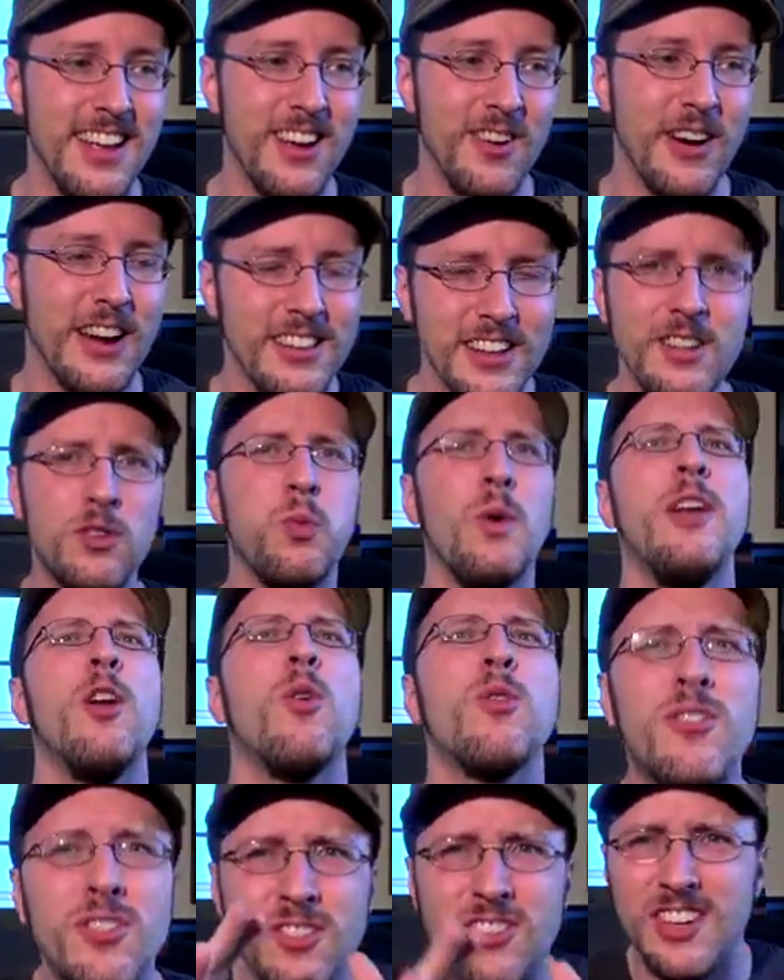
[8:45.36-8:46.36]
Or at least we
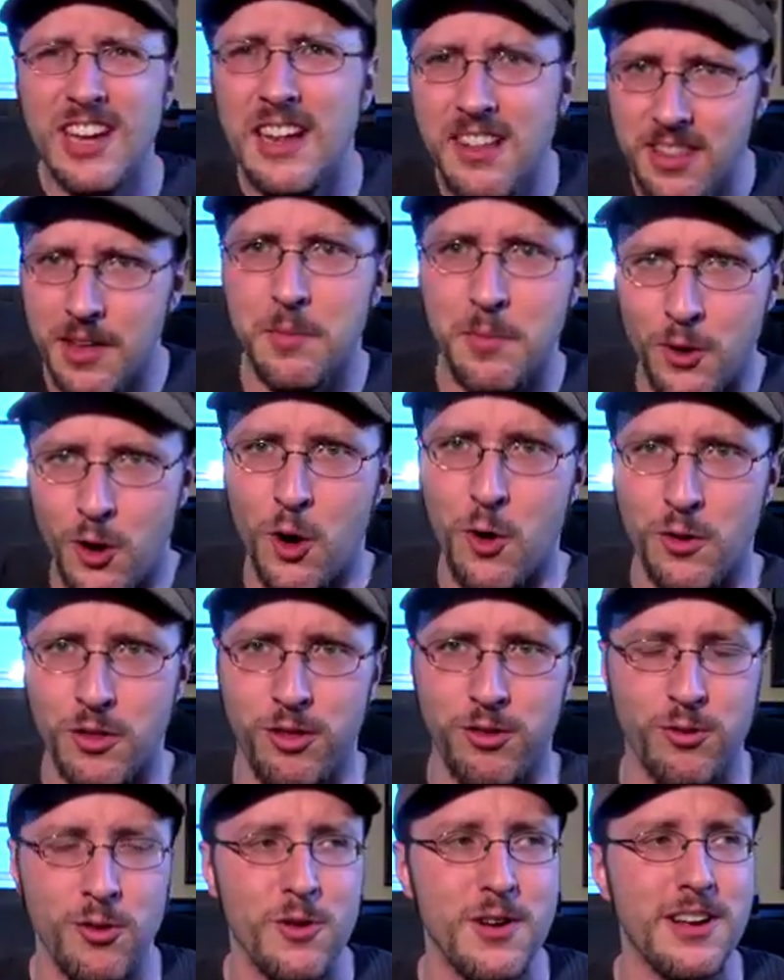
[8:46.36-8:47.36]
don't see them go
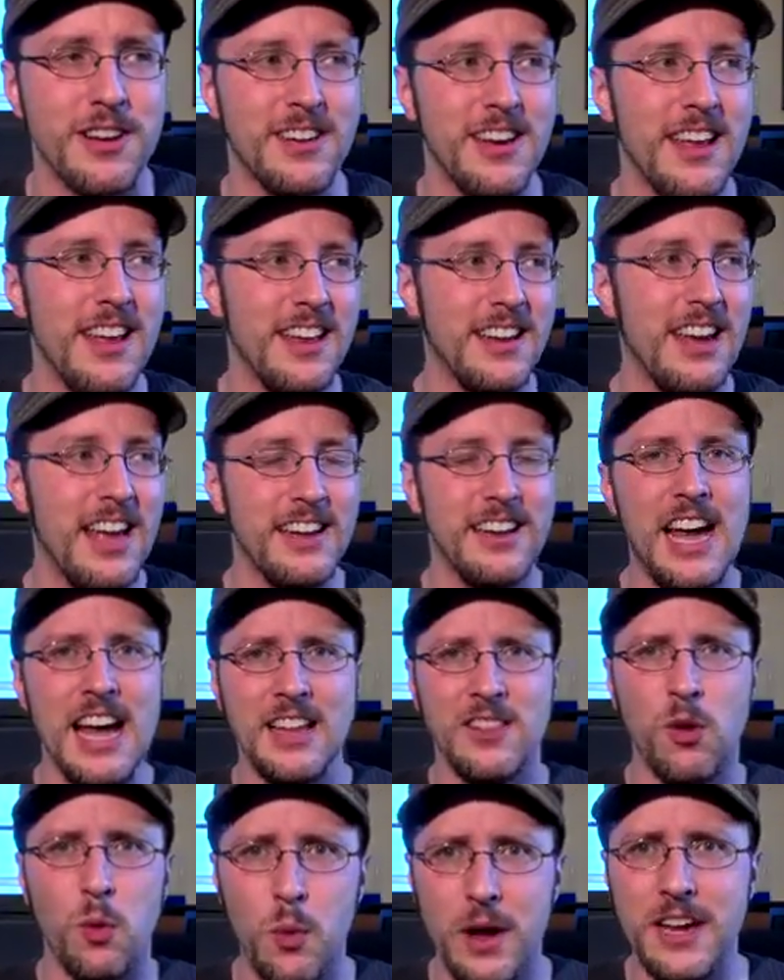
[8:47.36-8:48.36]
through it, and not
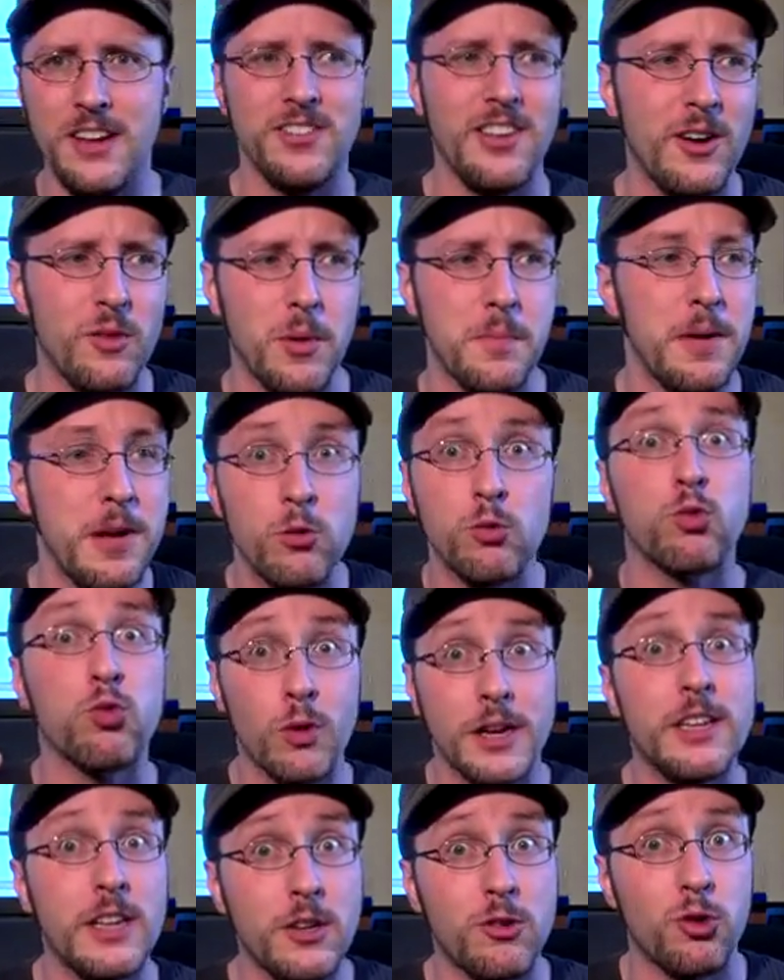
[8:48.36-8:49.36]
in the ways that would be
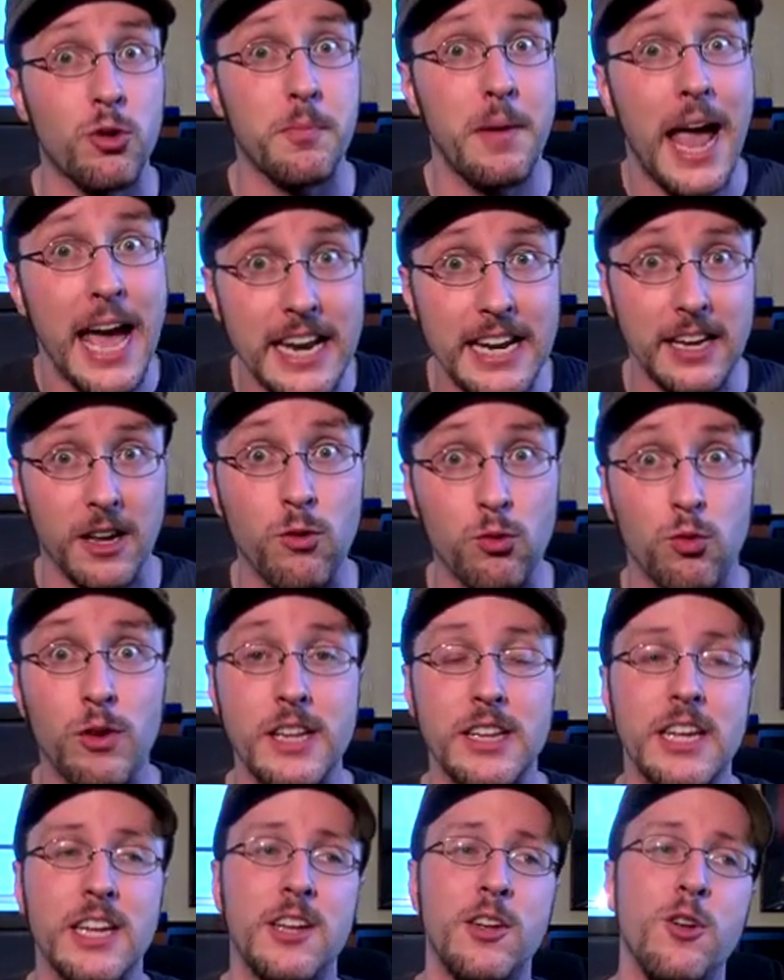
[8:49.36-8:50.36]
really dramatic and
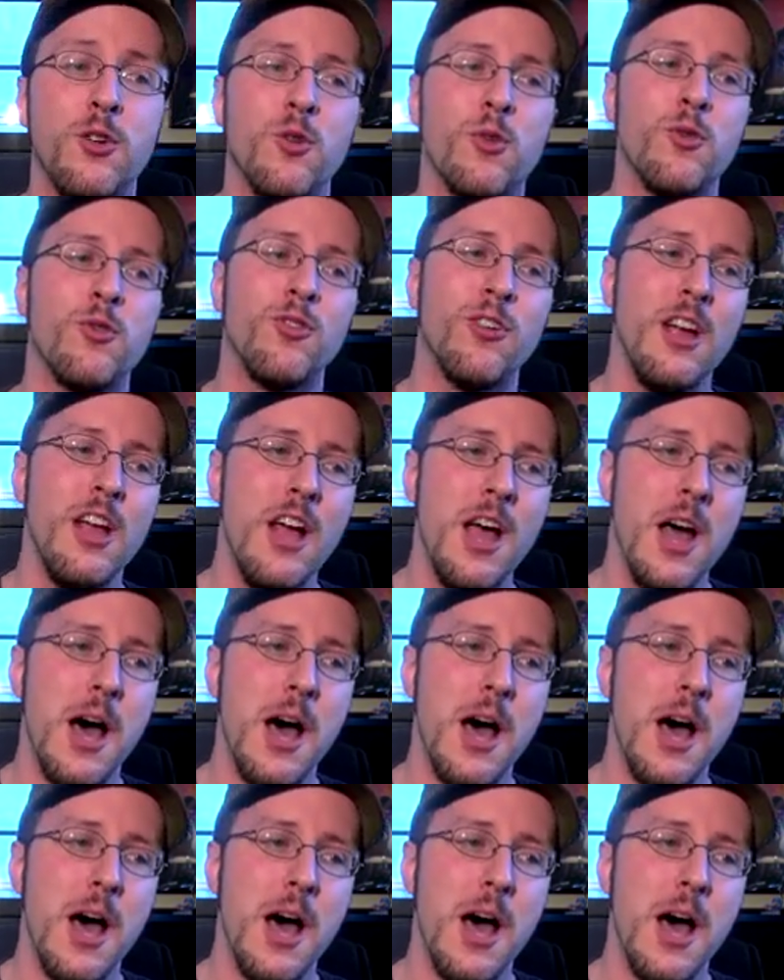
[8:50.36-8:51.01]
really huge.